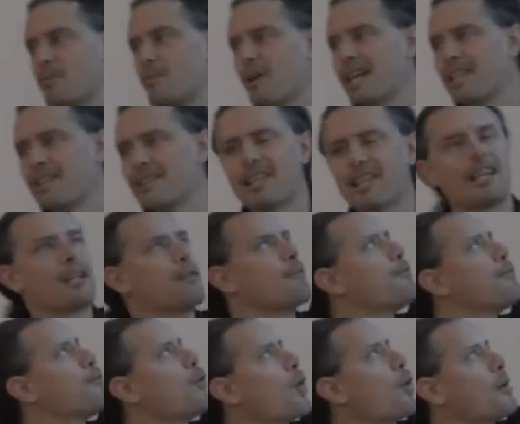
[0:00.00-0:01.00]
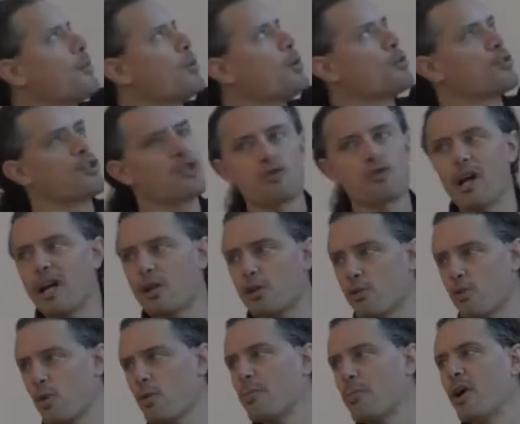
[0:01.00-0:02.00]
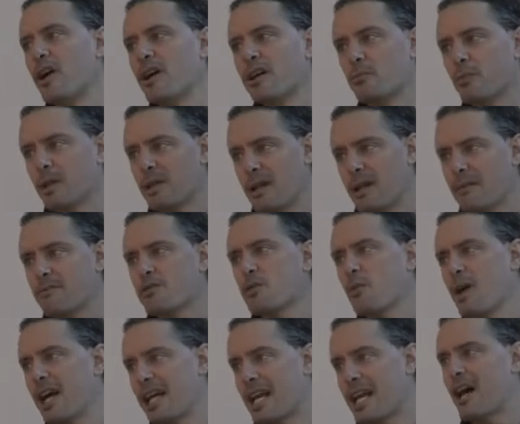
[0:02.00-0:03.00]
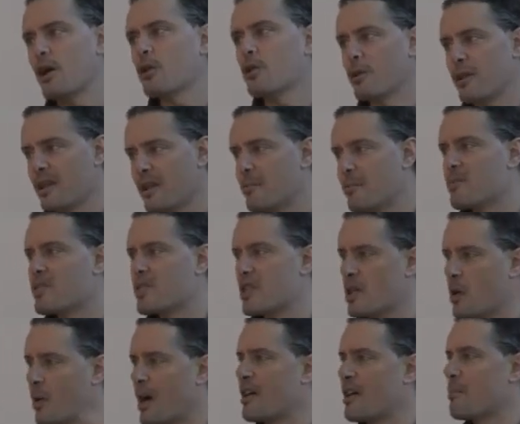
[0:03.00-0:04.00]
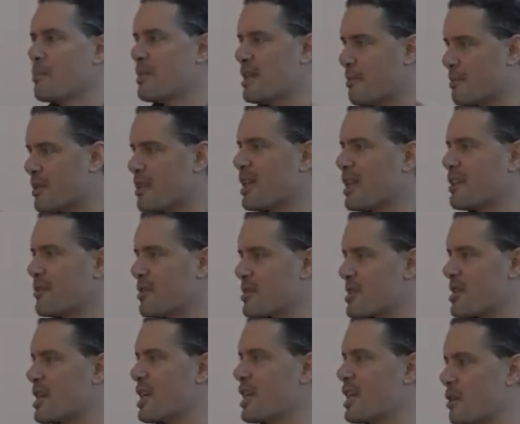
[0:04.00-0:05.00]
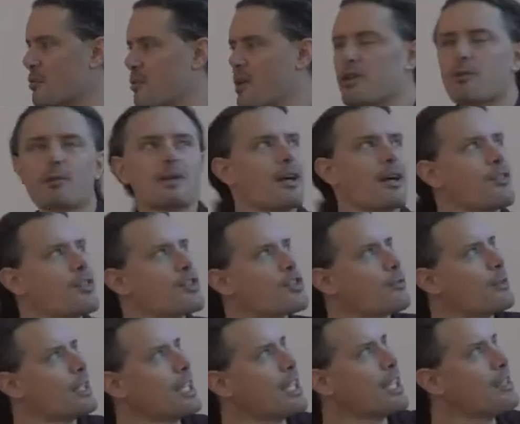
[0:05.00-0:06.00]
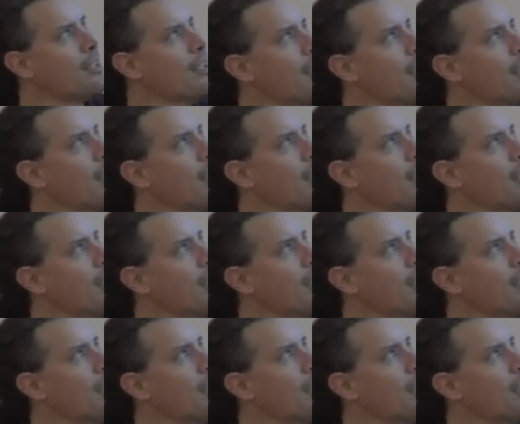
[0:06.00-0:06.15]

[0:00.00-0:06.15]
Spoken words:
right? The kind of formal structural part where you have to write algorithms that know how to manipulate this thing and render it on the screen.